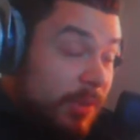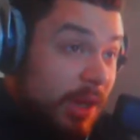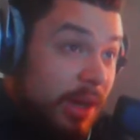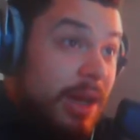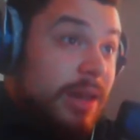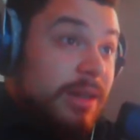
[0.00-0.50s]

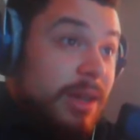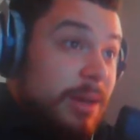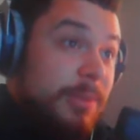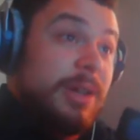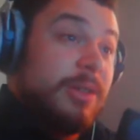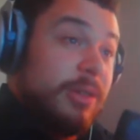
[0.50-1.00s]
God
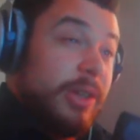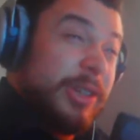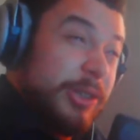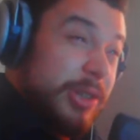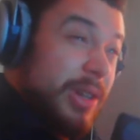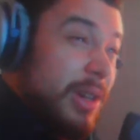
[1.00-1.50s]
damn, I look like
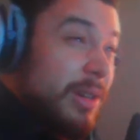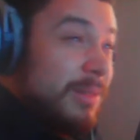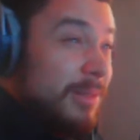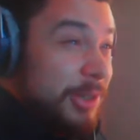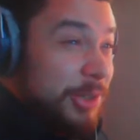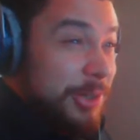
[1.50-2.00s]
shit.
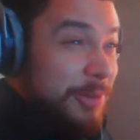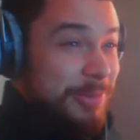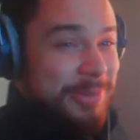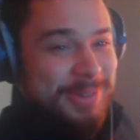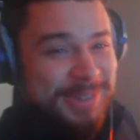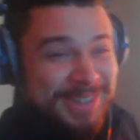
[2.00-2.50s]
I shouldn't
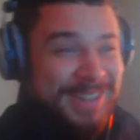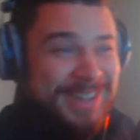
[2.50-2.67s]
have.